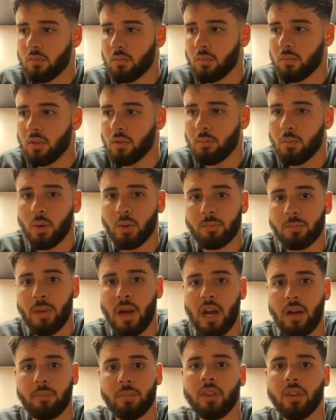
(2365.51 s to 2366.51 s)
the most
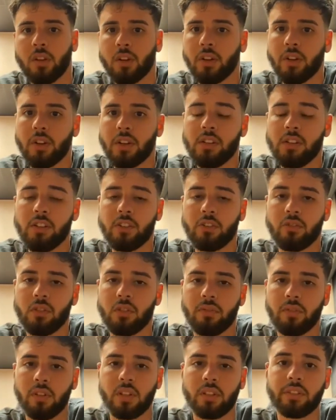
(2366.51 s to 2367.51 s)
popular industry
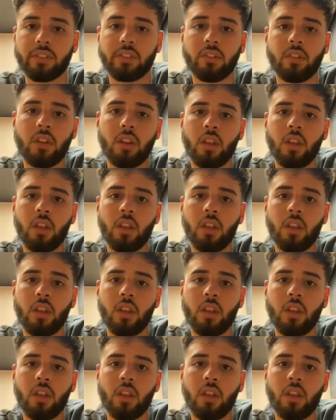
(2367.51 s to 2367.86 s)
for us.